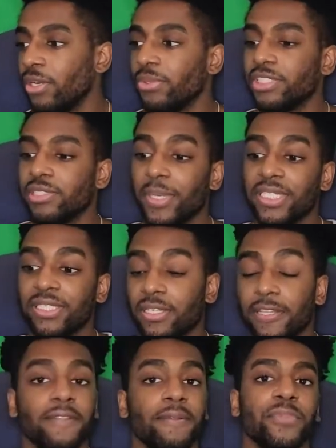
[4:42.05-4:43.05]
which is
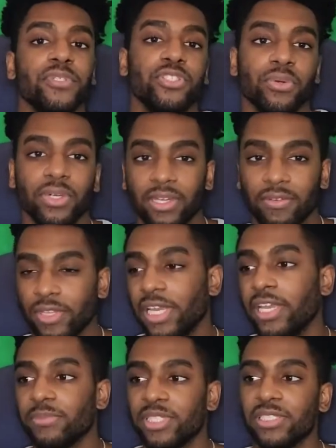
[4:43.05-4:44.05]
basically the majority of the
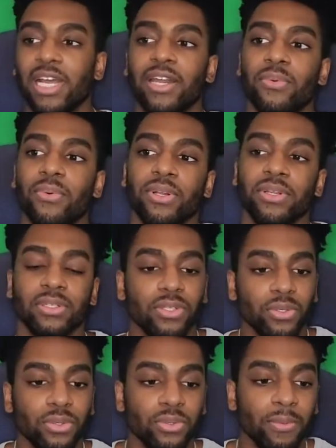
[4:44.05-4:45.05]
games, because I don't want to
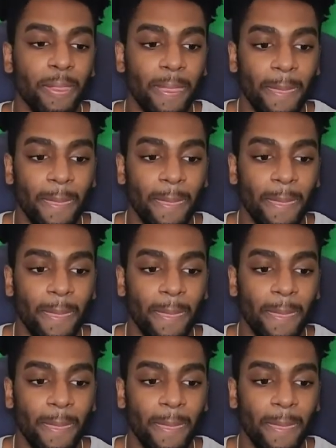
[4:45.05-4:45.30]
include,